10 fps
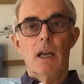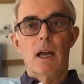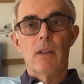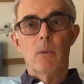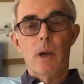
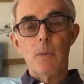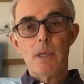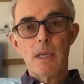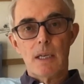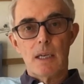And the way we
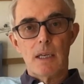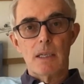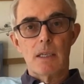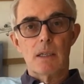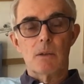did
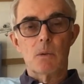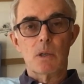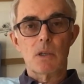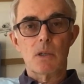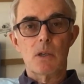it
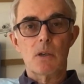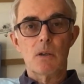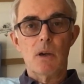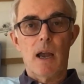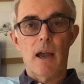was
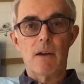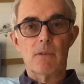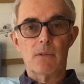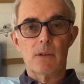to have